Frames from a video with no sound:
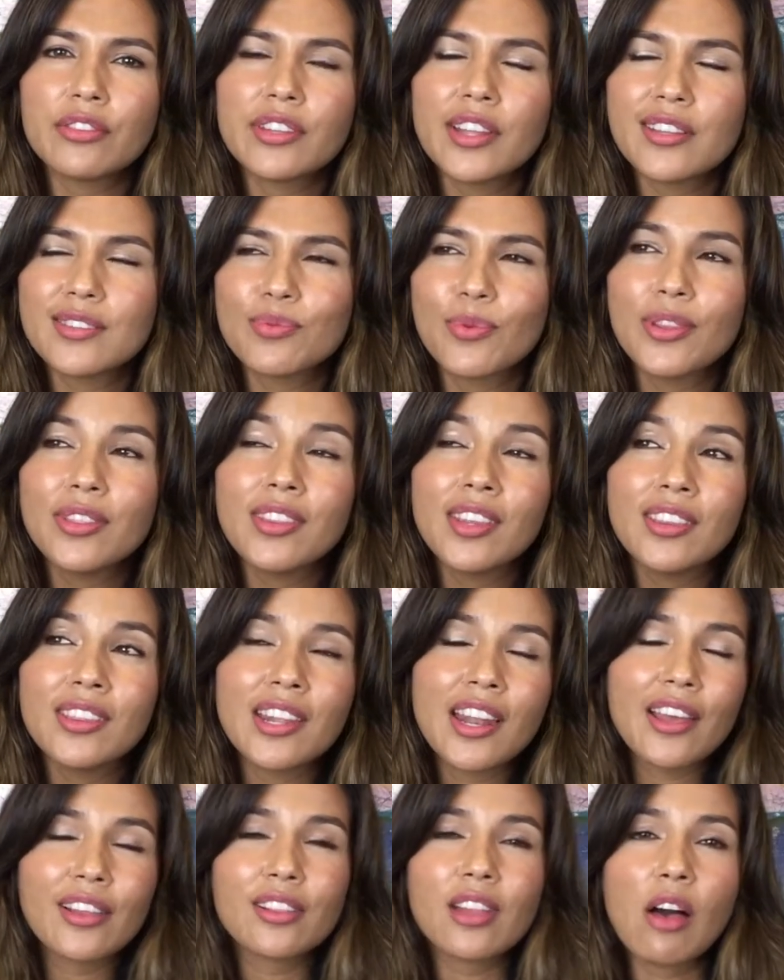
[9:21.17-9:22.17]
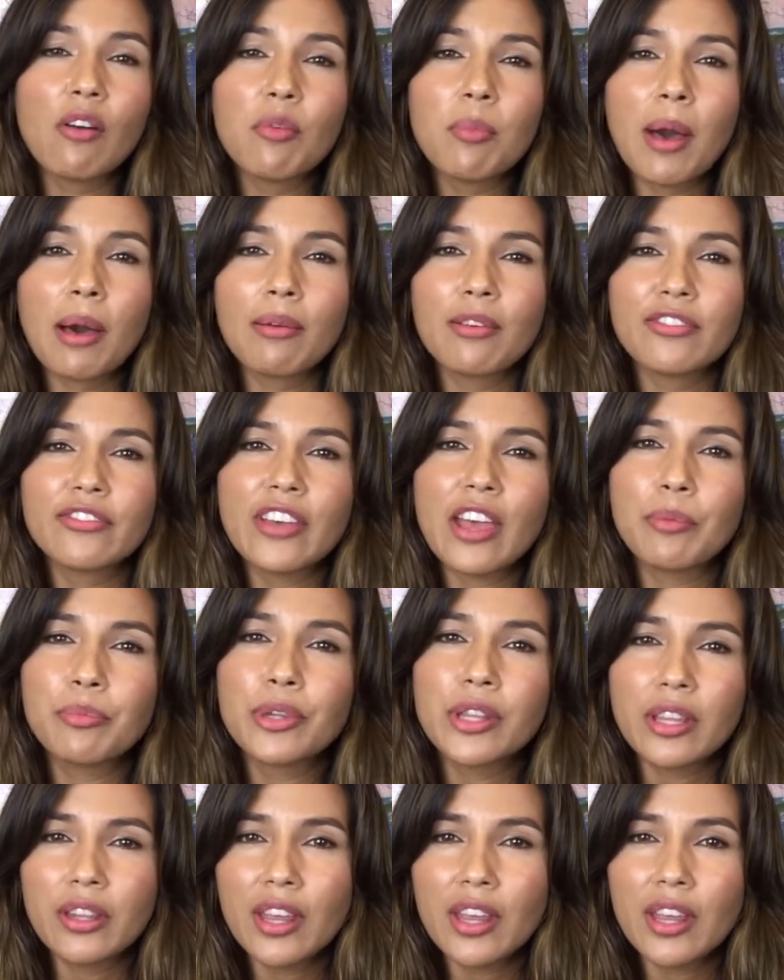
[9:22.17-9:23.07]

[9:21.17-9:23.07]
And that's one thing that I love about my family.